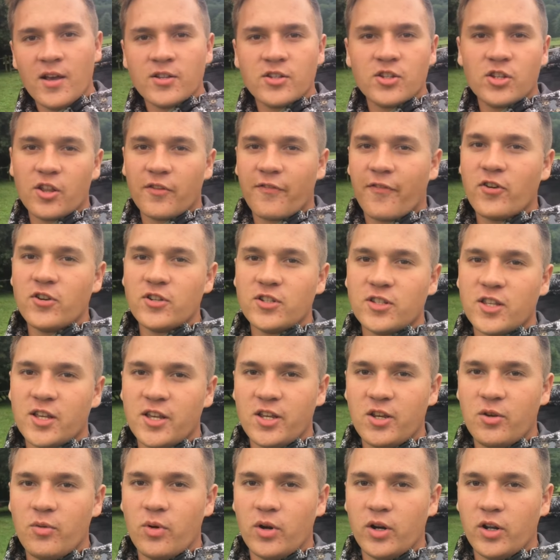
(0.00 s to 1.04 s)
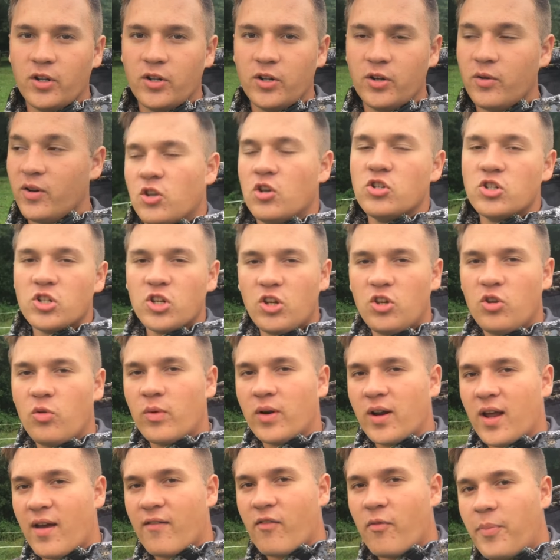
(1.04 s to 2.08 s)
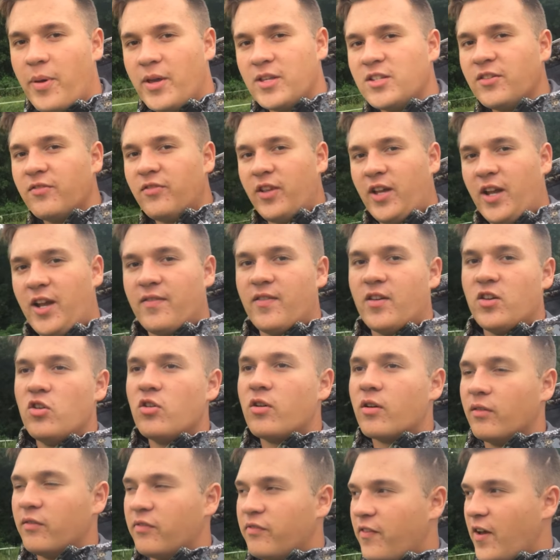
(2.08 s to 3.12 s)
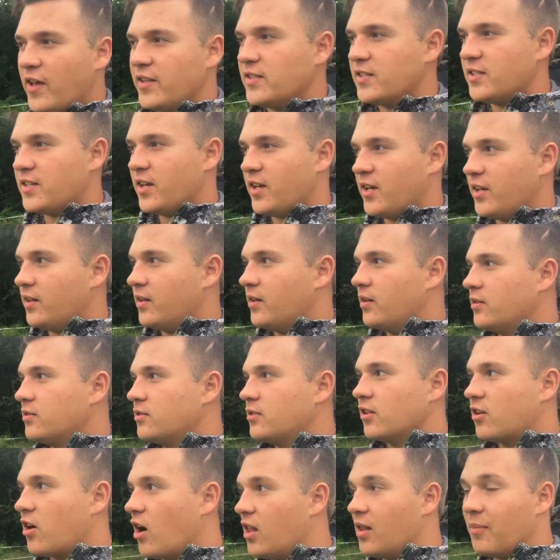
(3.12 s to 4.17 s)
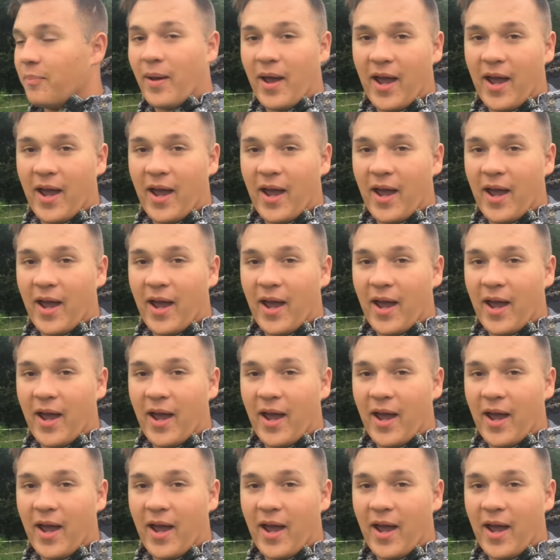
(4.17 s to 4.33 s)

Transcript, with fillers: So the first thing you want to do, usually you want to have a piece of land that you can fence in to call a